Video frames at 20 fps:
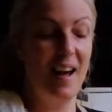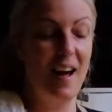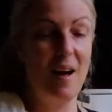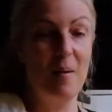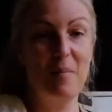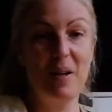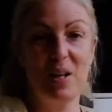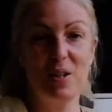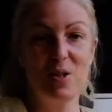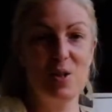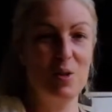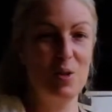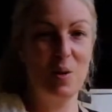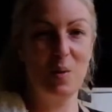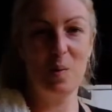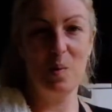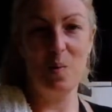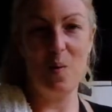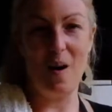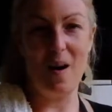because you
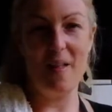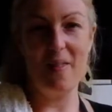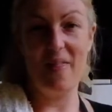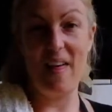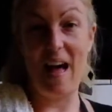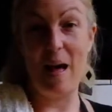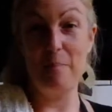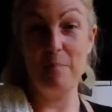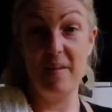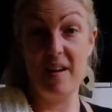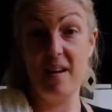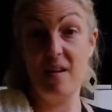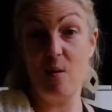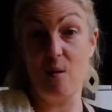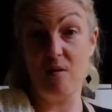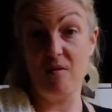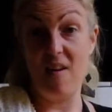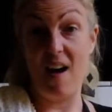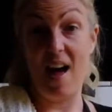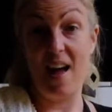don't want that meat
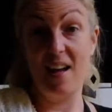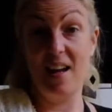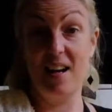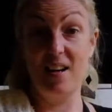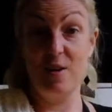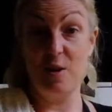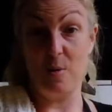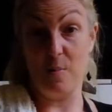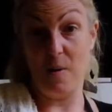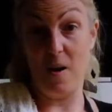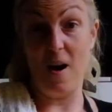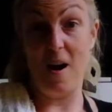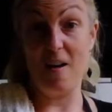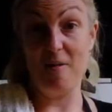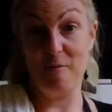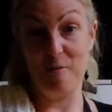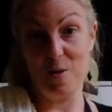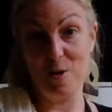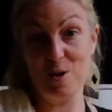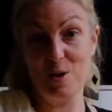or fat in your
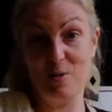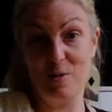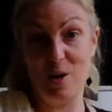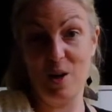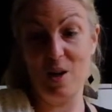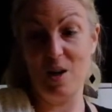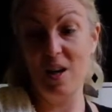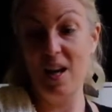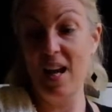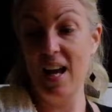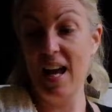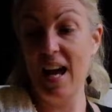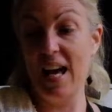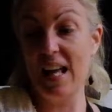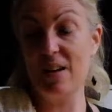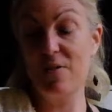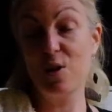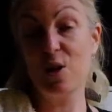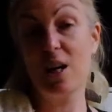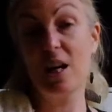broth, first of all. And
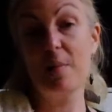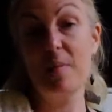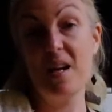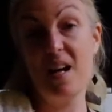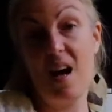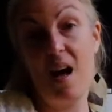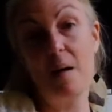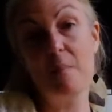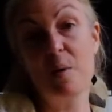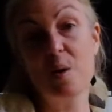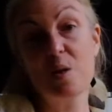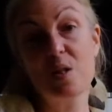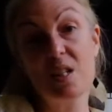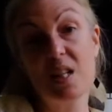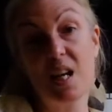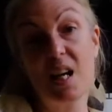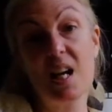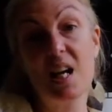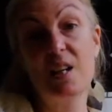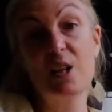if you're gonna be
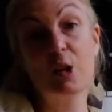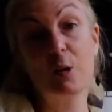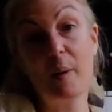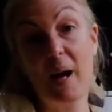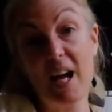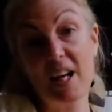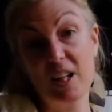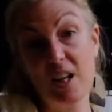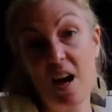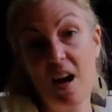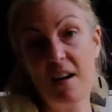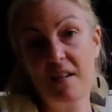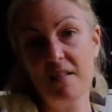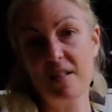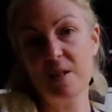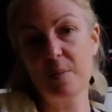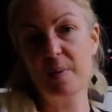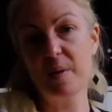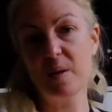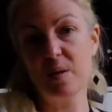composting it in your backyard
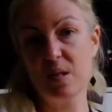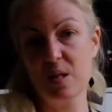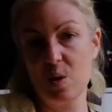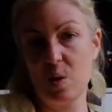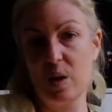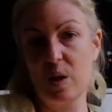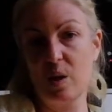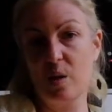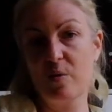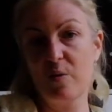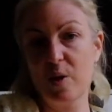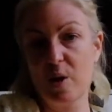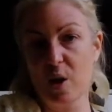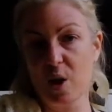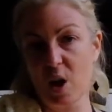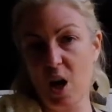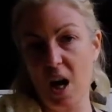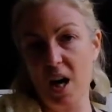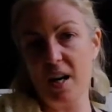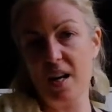to build soil for
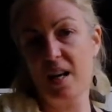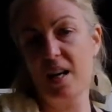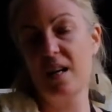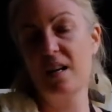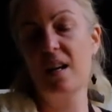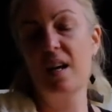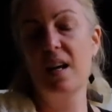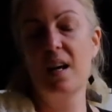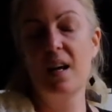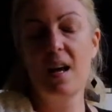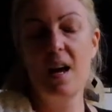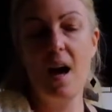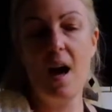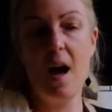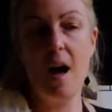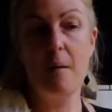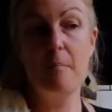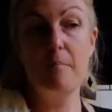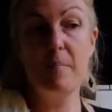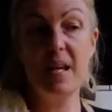your garden,
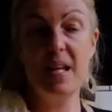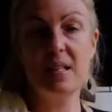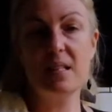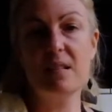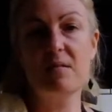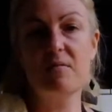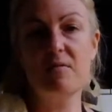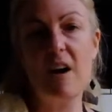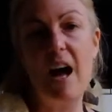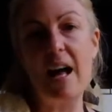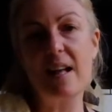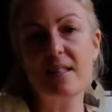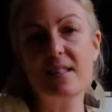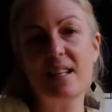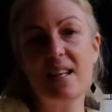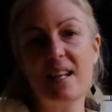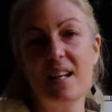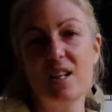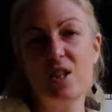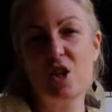meats and fats
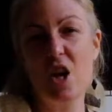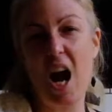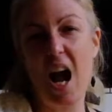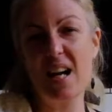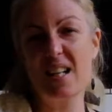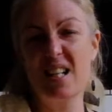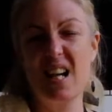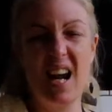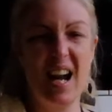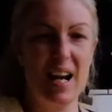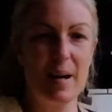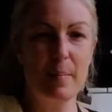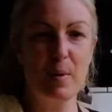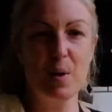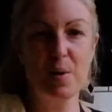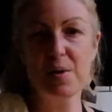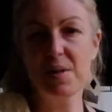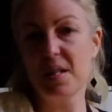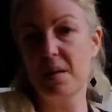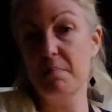can attract
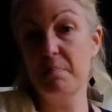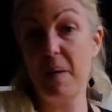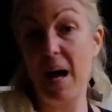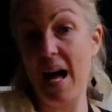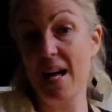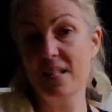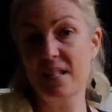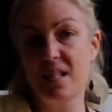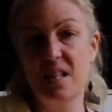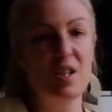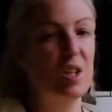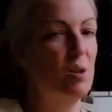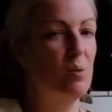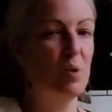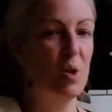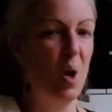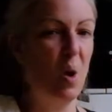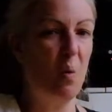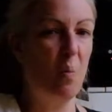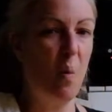animals and pests that you
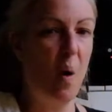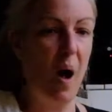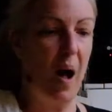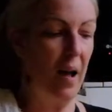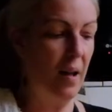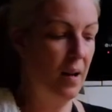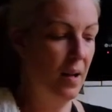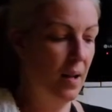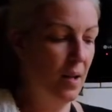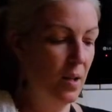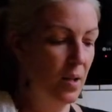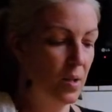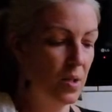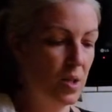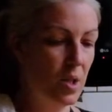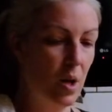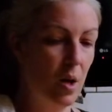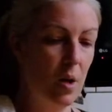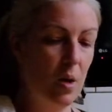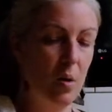don't want.
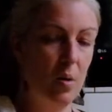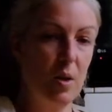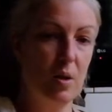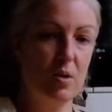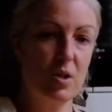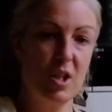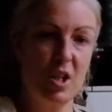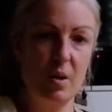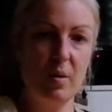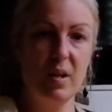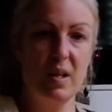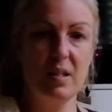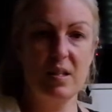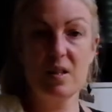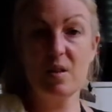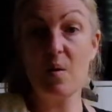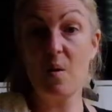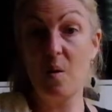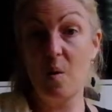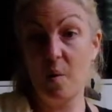So you should always
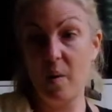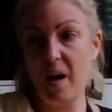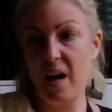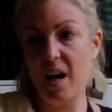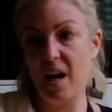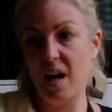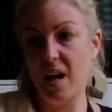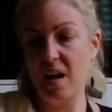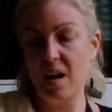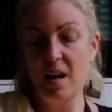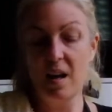throw away